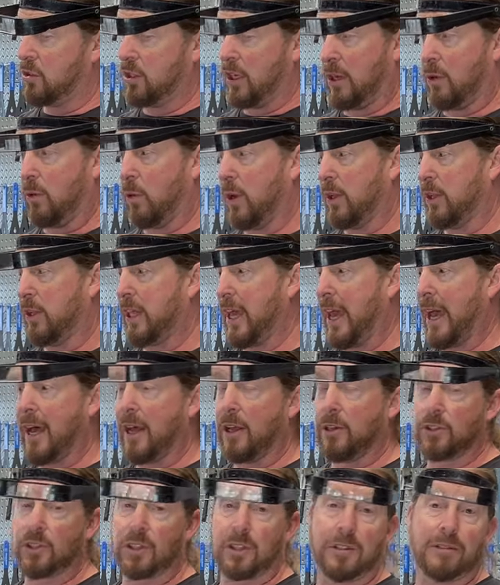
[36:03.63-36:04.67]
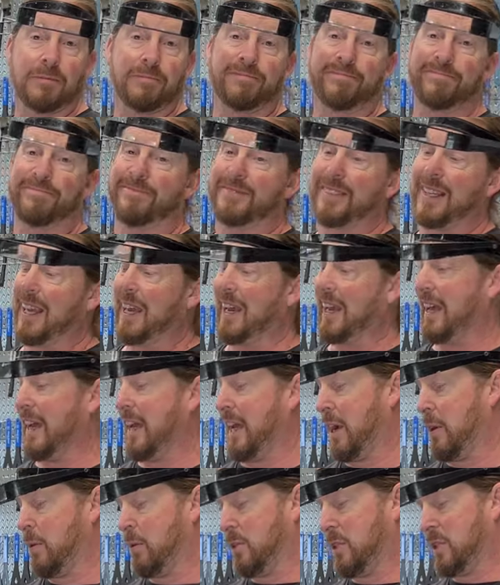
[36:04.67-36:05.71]
Trek 1000,
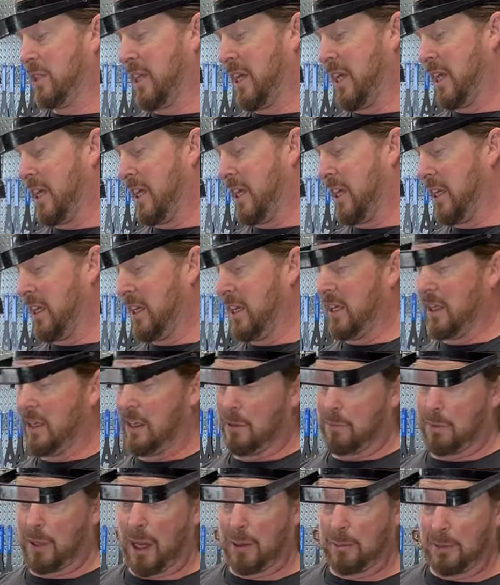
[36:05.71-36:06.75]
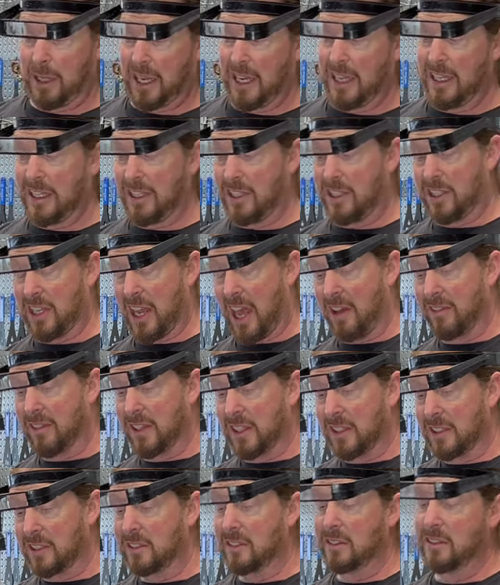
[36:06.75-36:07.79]
I would say probably
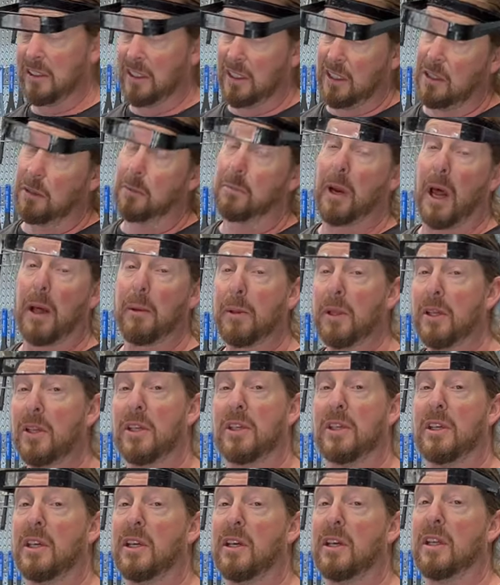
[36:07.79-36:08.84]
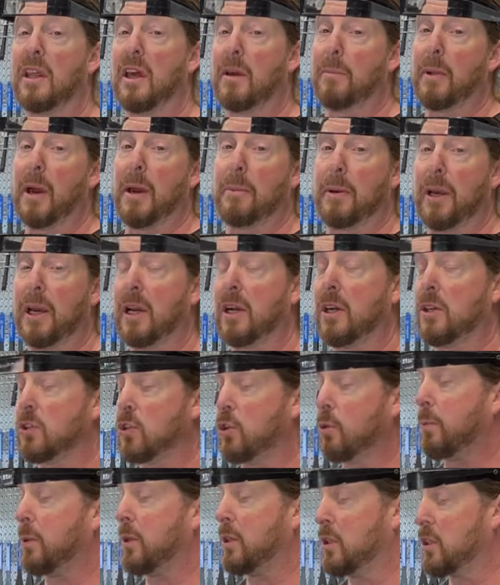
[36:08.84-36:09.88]
87, probably the year that my parents
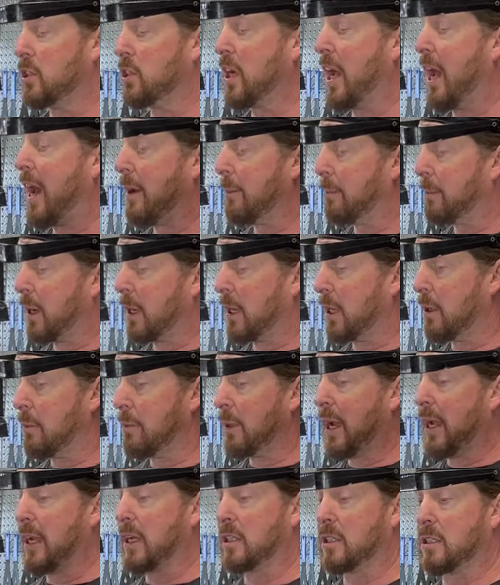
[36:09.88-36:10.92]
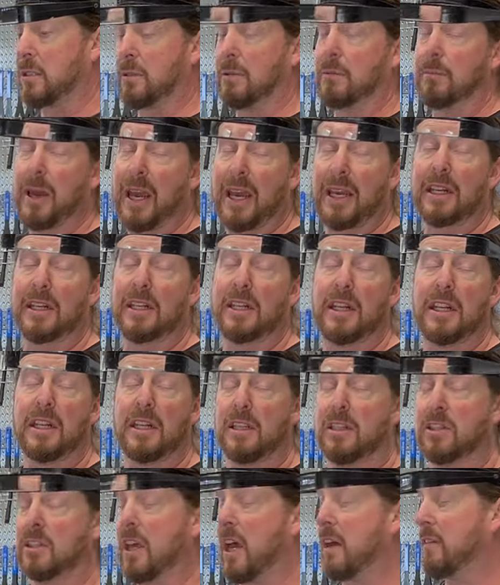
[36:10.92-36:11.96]
opened their shop, Parker Bikes, and back in
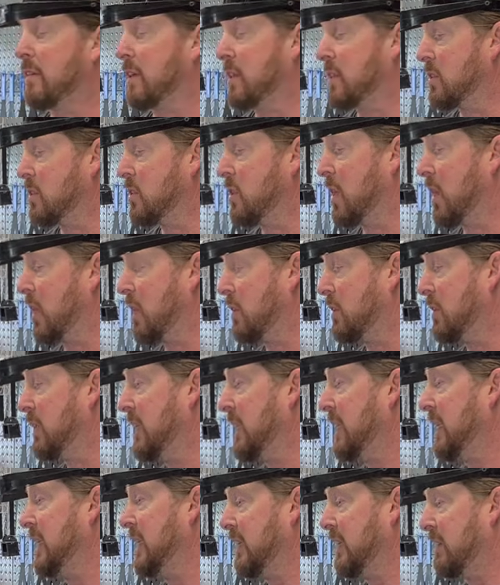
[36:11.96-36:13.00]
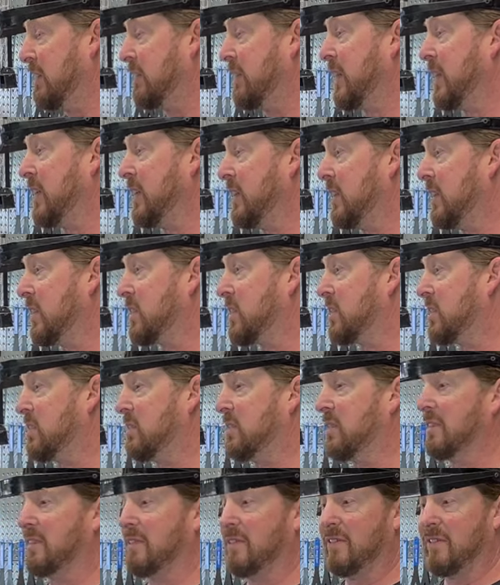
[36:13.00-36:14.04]
87. So it very
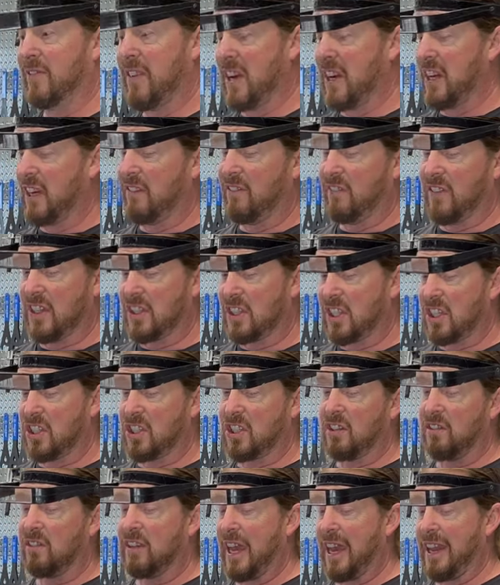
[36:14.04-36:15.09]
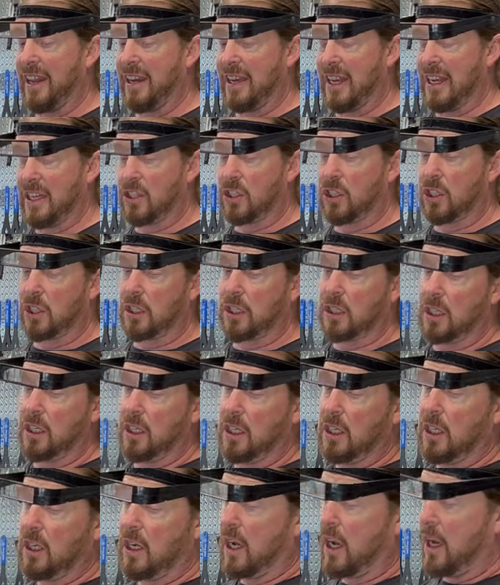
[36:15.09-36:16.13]
looks very vintage of that nature.
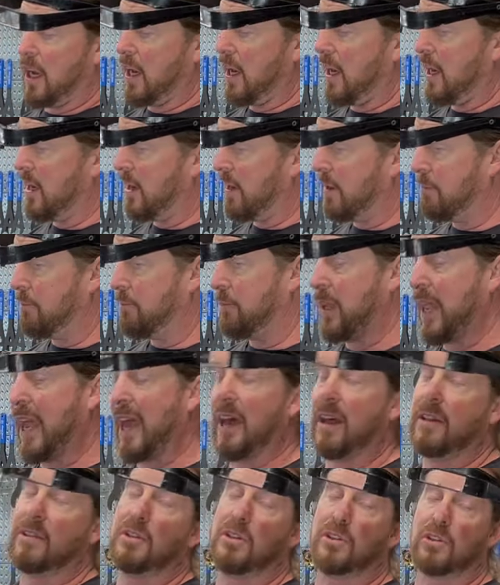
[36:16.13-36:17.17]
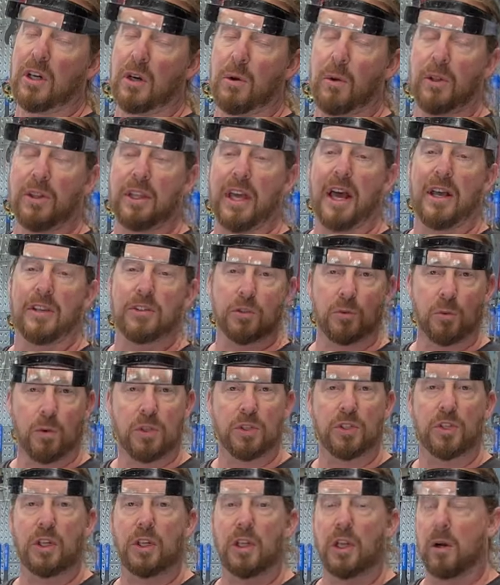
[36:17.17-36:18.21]
Yeah, the Trek 1000
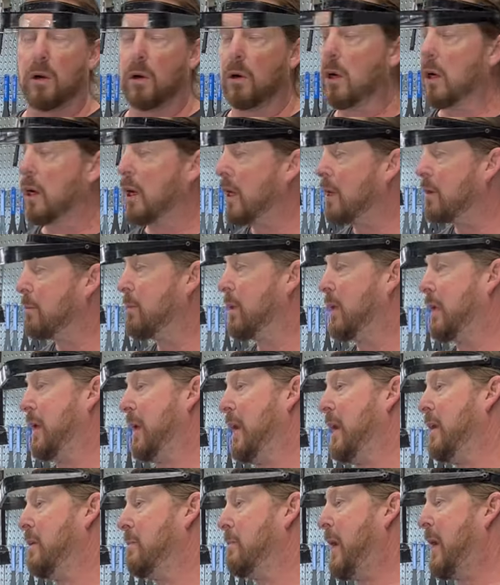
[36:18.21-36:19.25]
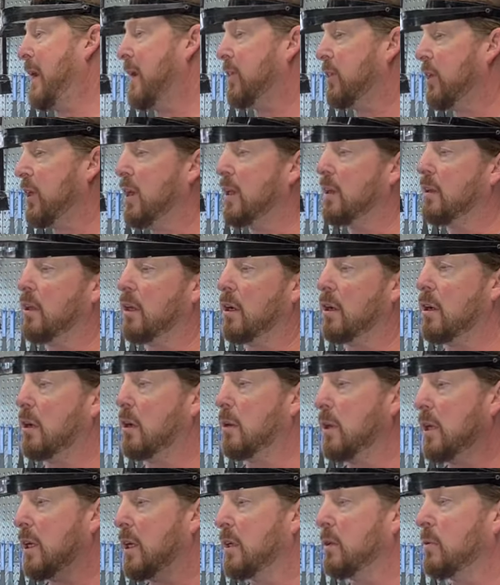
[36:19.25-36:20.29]
was the lower end, but hey, back then,
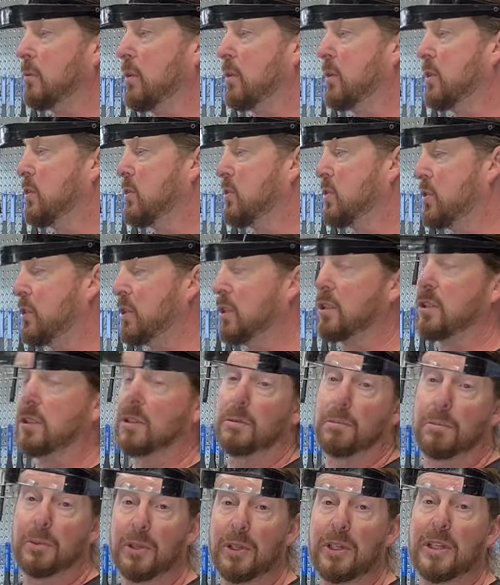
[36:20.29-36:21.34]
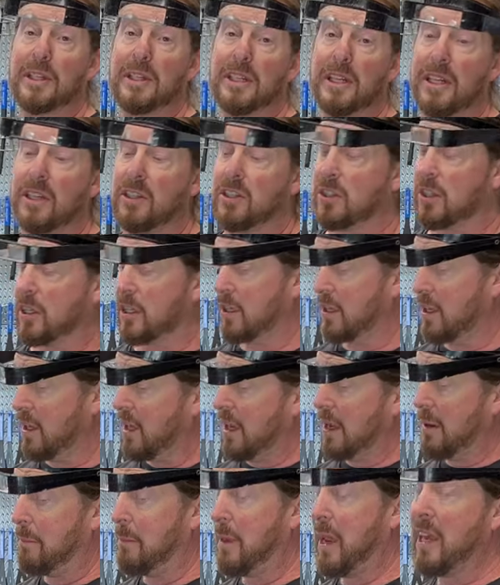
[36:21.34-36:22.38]
lower end was still pretty decent.
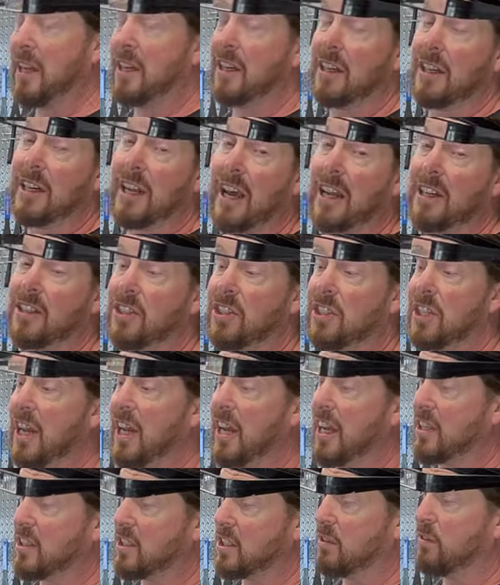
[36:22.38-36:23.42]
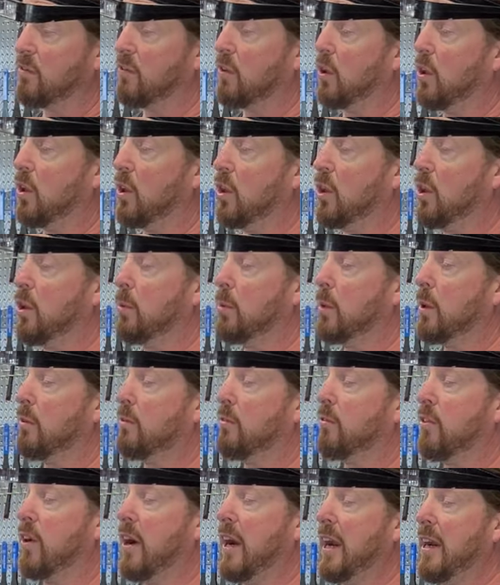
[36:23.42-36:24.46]
Made in the United States, full aluminum
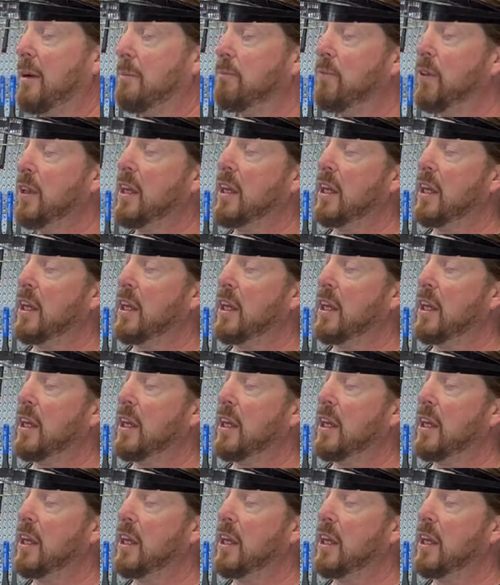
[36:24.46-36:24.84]
frame,